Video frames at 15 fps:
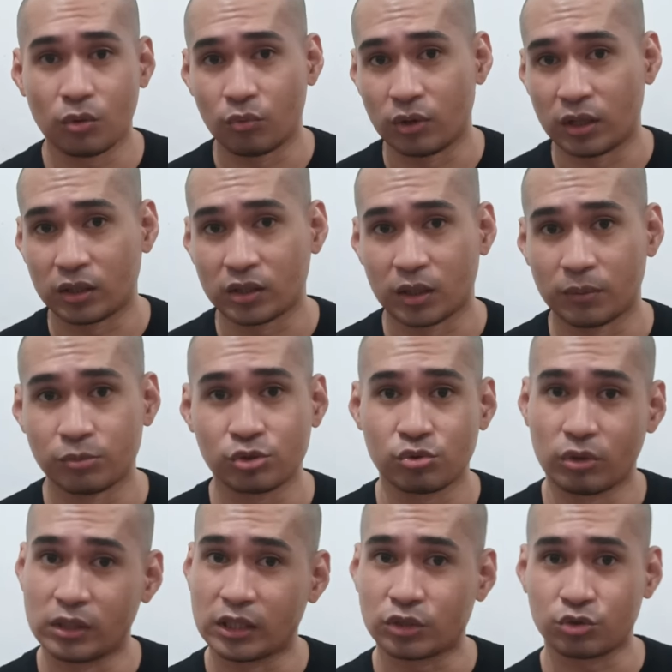mo when it comes
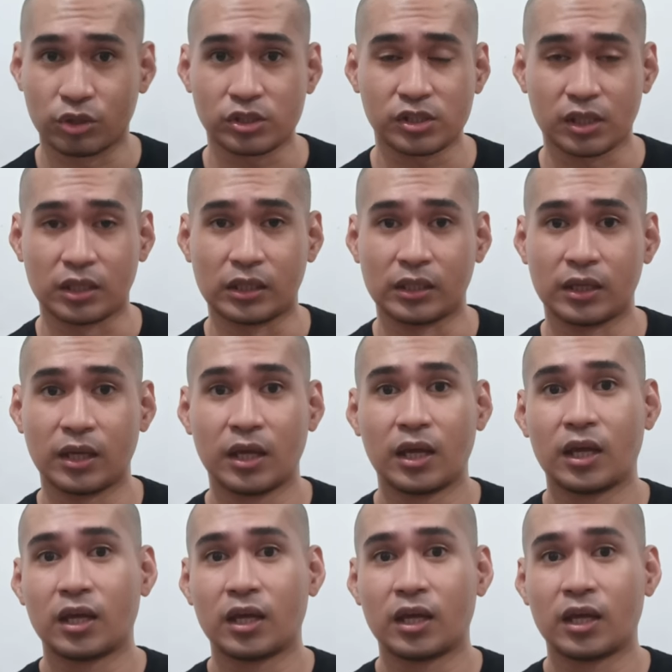to electricity.